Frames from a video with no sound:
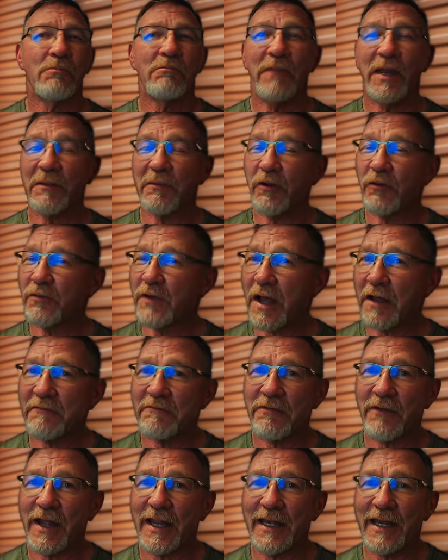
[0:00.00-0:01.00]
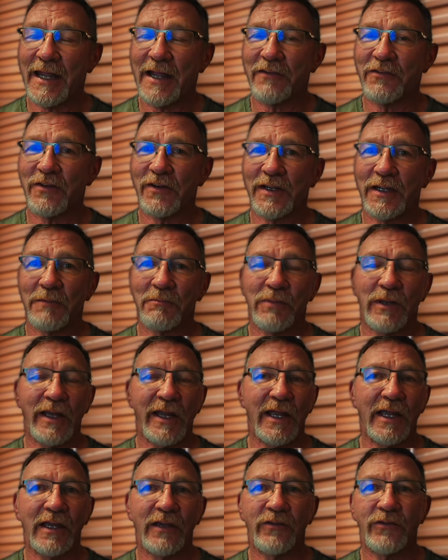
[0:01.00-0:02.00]
Maybe you've got financing in
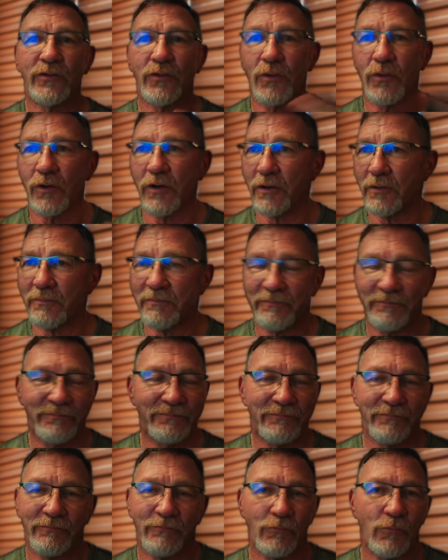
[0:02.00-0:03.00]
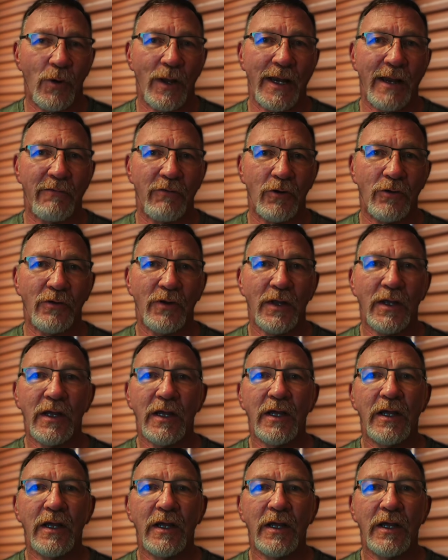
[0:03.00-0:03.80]
place or whatever.